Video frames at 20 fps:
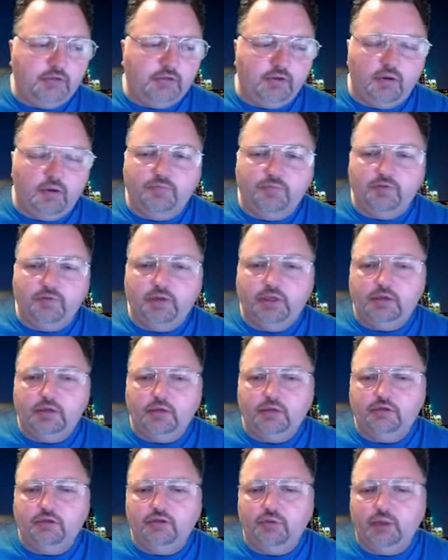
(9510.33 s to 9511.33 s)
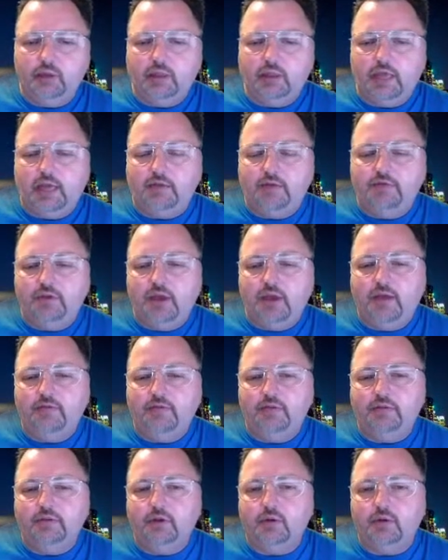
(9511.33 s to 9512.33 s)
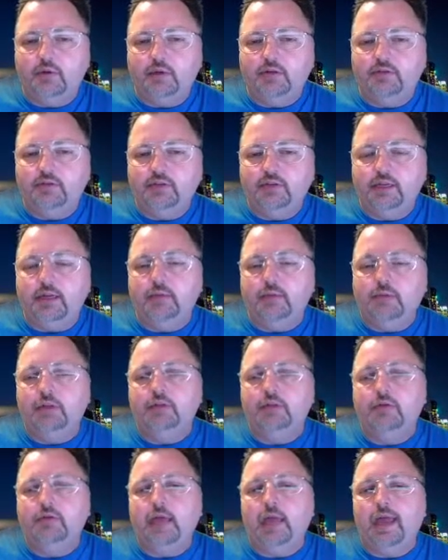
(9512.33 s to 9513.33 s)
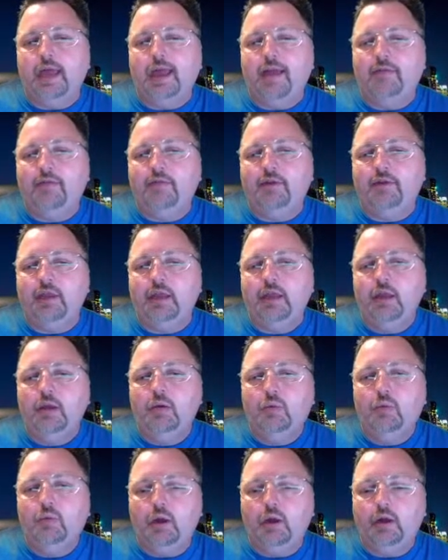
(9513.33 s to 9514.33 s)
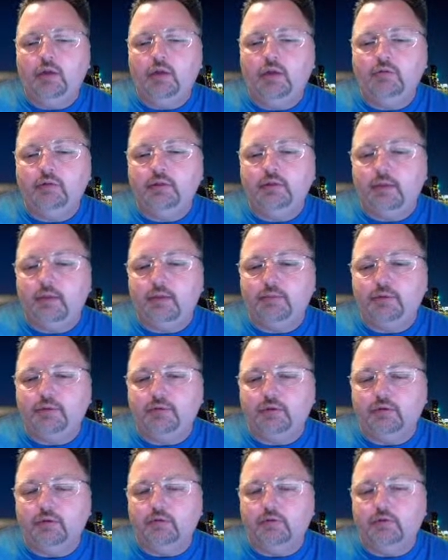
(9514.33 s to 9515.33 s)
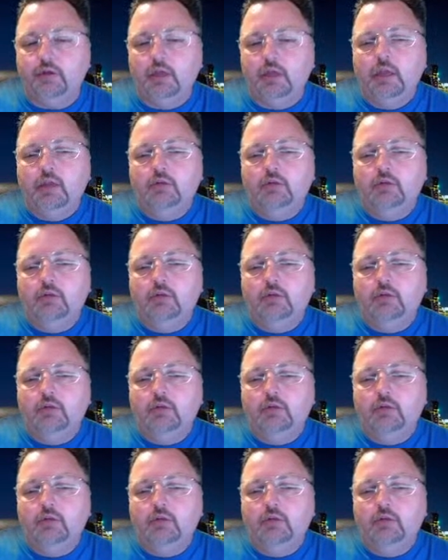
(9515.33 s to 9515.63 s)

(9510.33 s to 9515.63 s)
So hopefully you'll enjoy that if you haven't already seen it. We do that every 100th episodes.